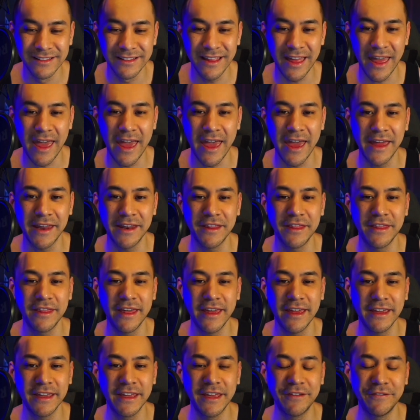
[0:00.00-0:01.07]
And
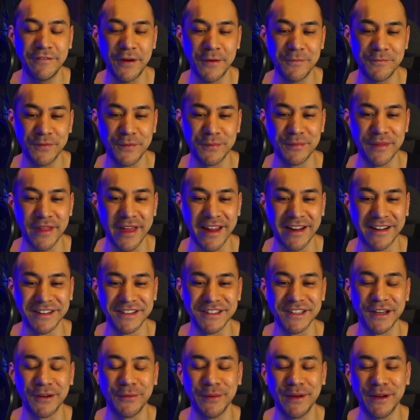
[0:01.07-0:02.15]
they give up from there.
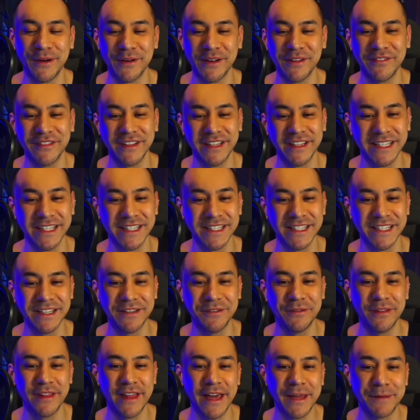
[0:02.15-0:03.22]
So we don't even see
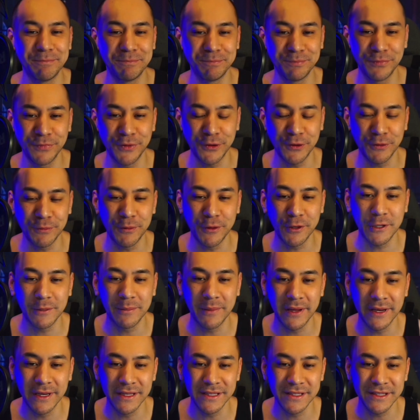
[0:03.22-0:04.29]
who that third
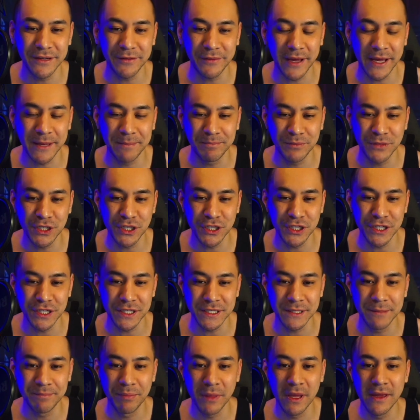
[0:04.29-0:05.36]
Pokemon is. Okay,
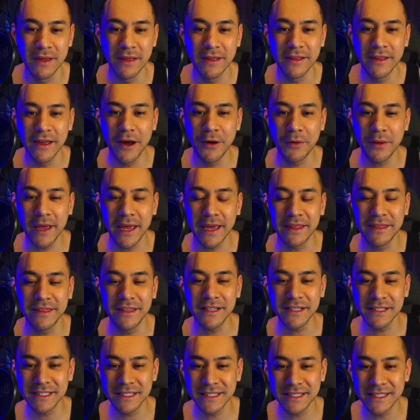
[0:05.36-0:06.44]
GG's. Okay,
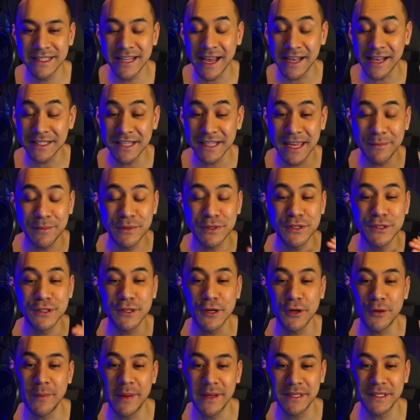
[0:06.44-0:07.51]
this next game is
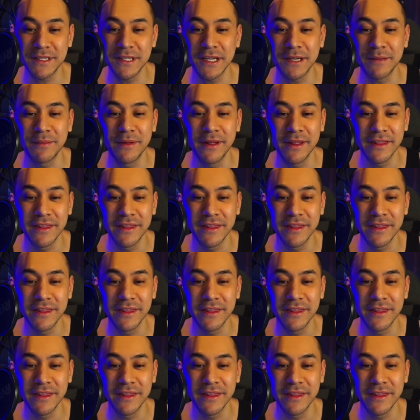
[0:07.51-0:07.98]
so messed up.